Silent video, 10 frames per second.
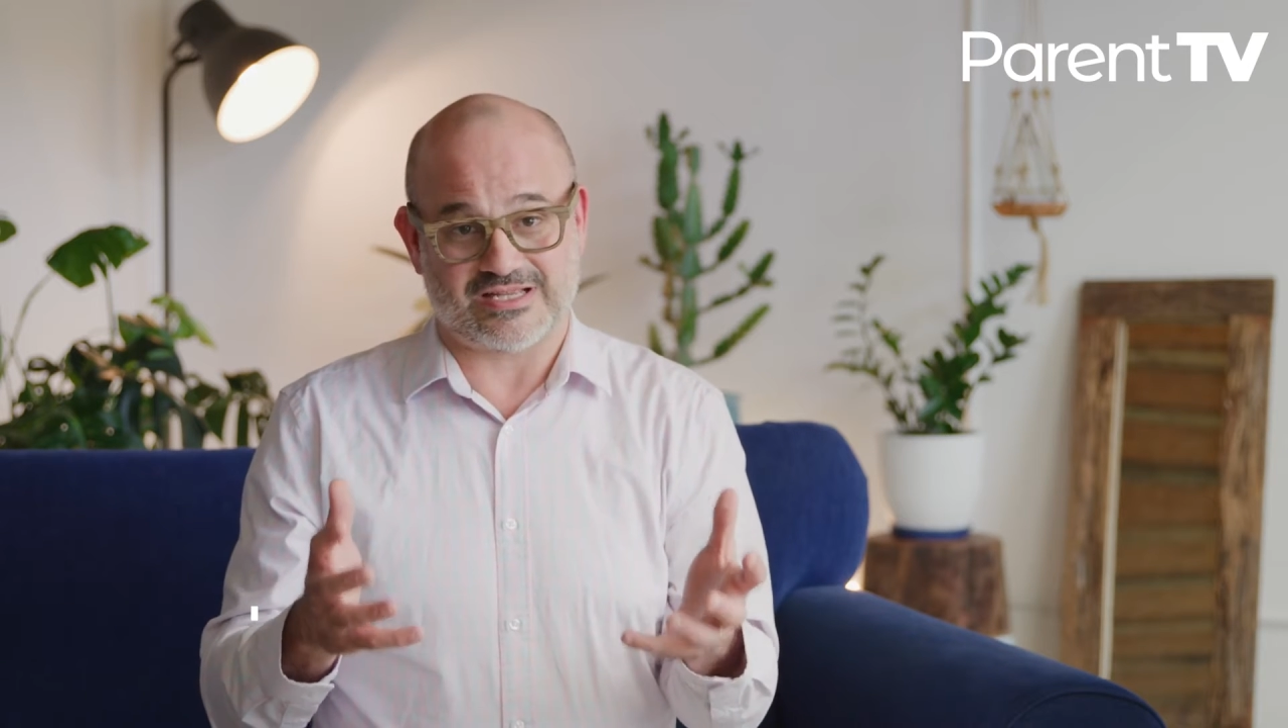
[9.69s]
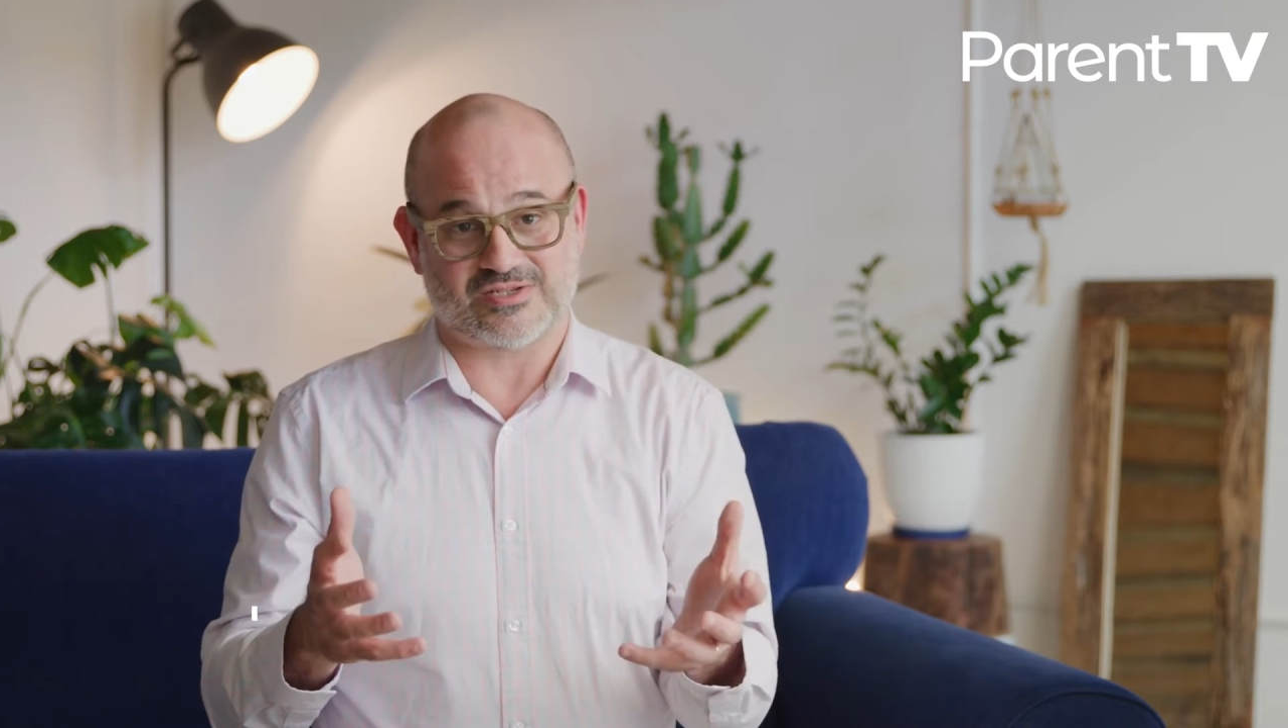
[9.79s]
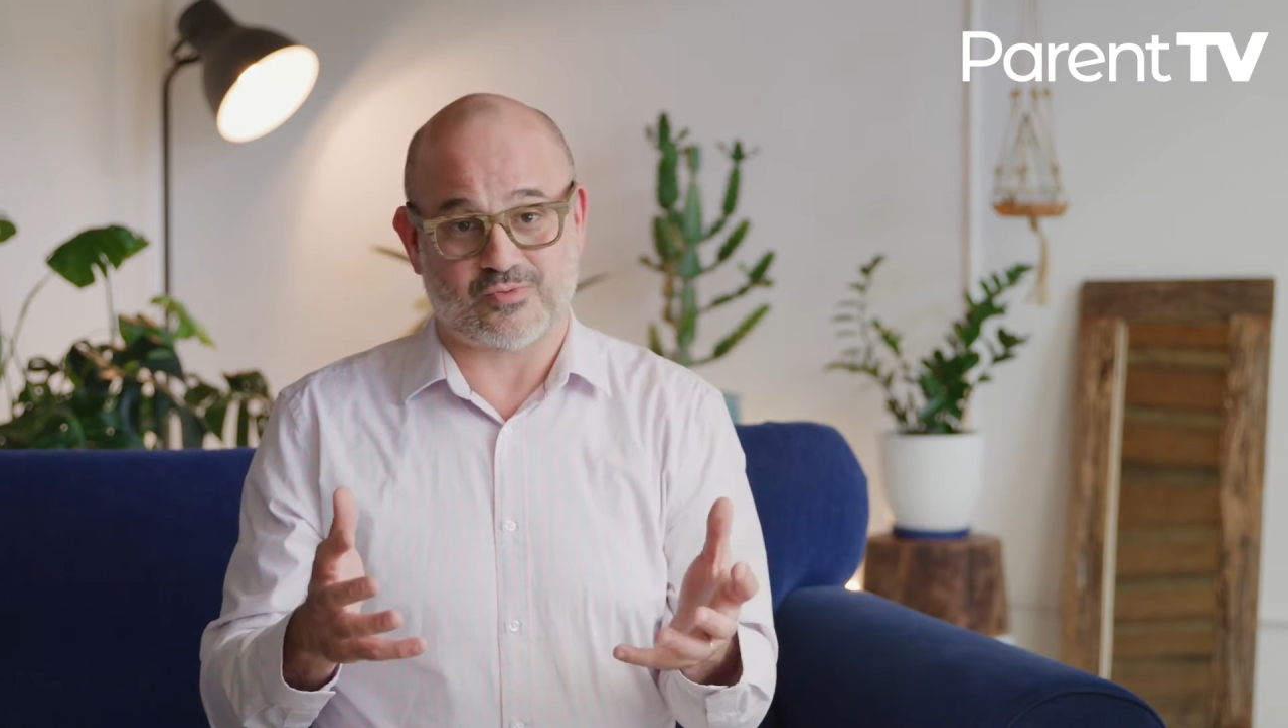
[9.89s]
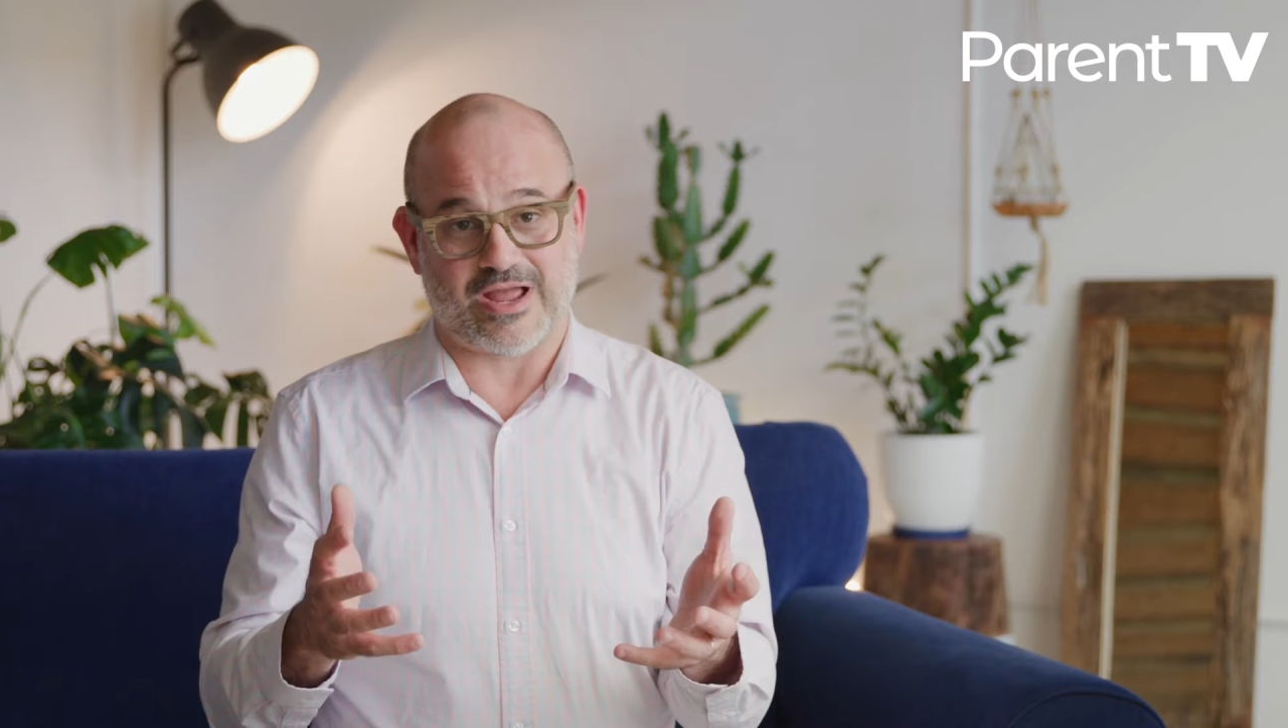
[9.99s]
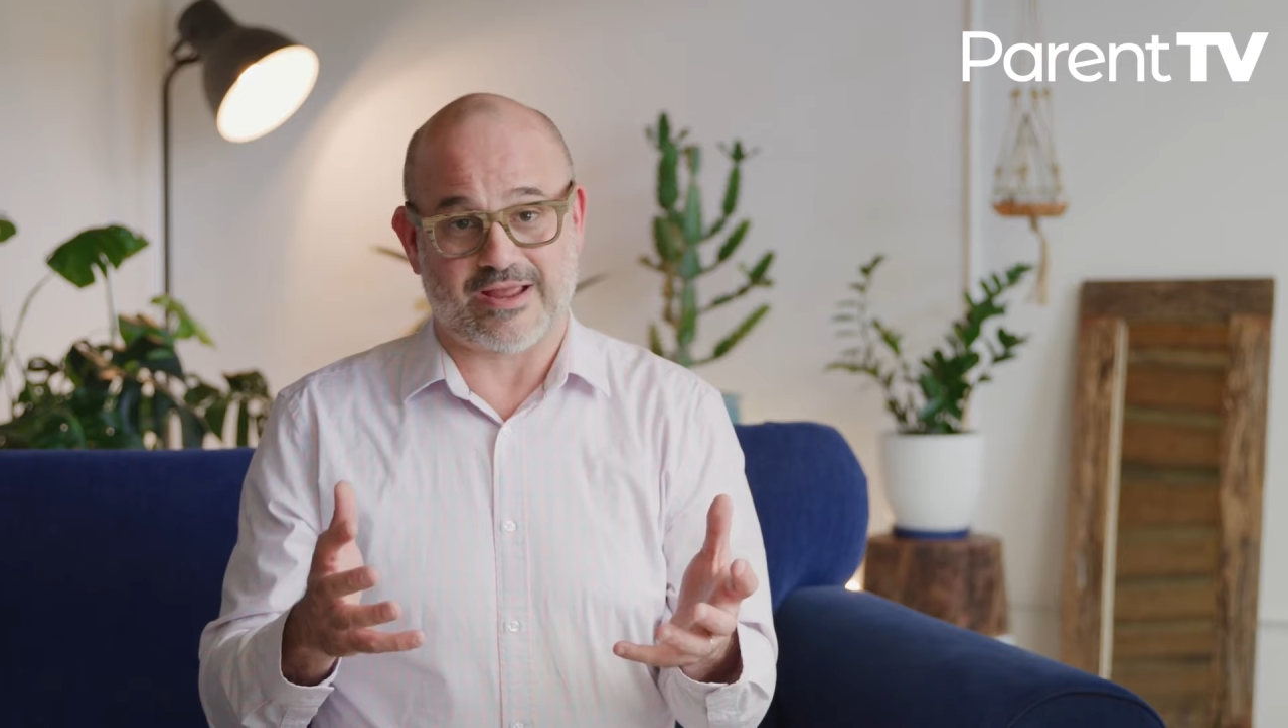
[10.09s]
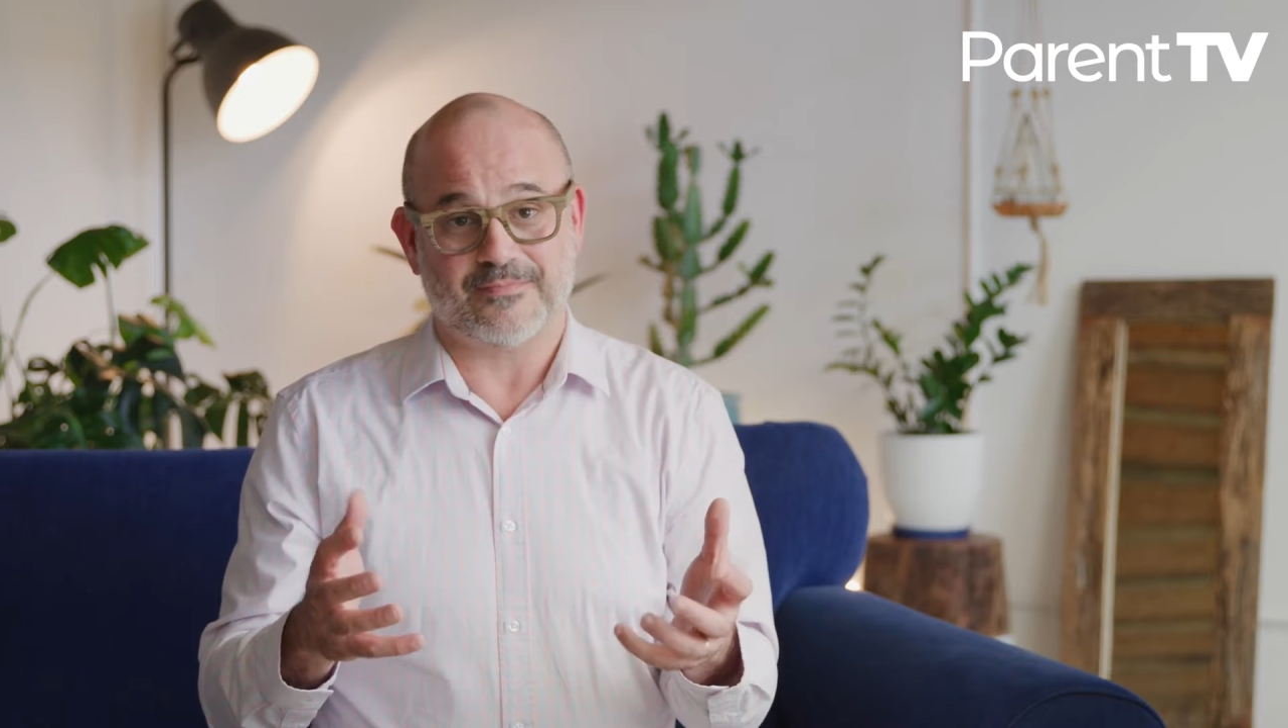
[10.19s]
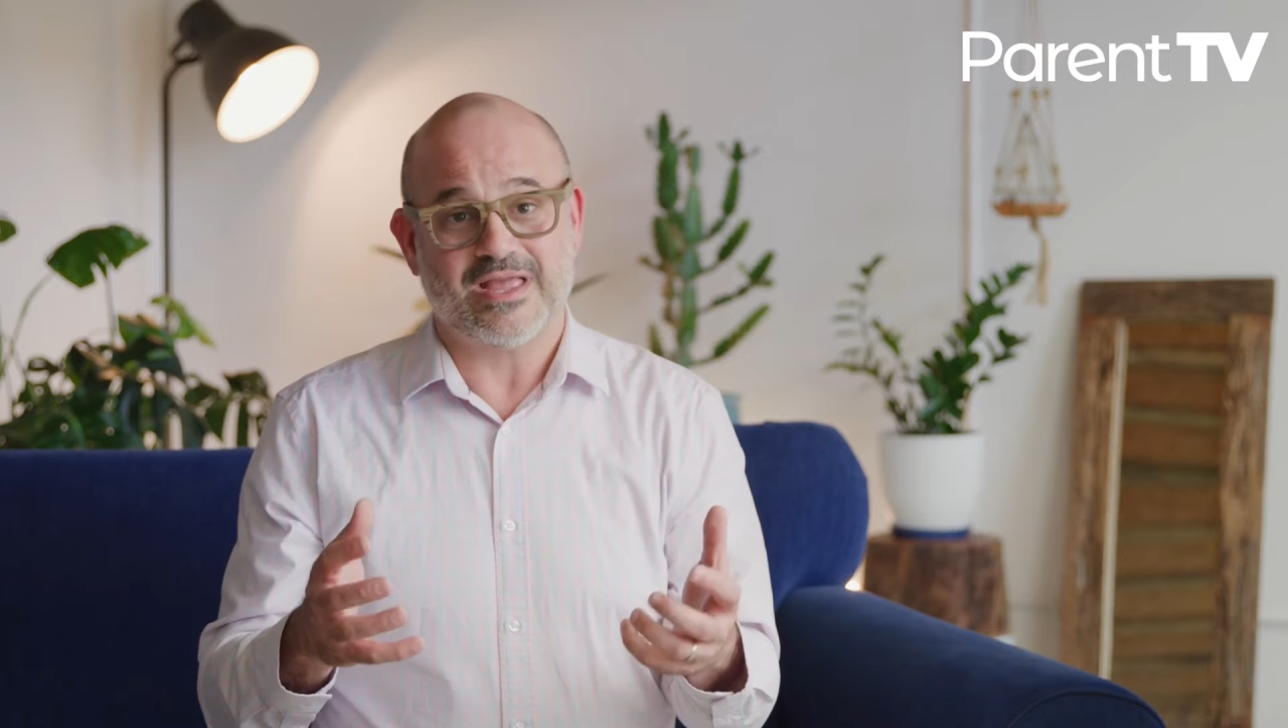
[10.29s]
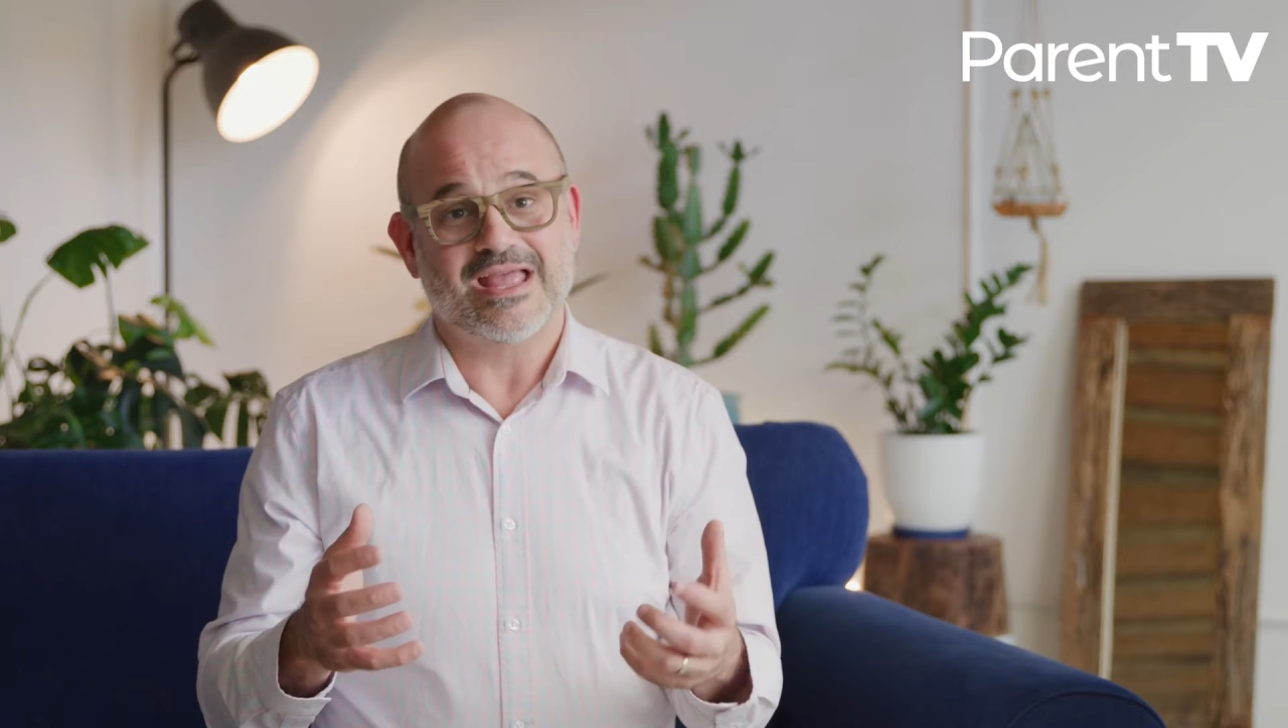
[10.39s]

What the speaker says: this way.